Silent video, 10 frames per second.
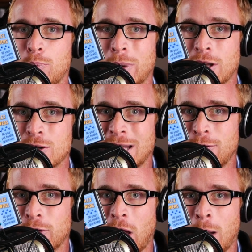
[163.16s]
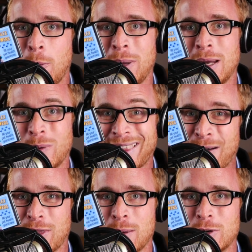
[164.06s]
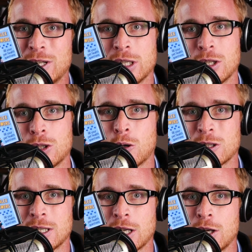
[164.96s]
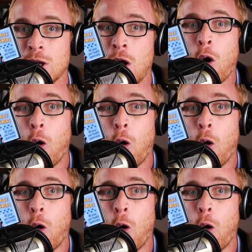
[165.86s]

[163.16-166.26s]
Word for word: bring those levels up a bit without them reaching the toxic dose,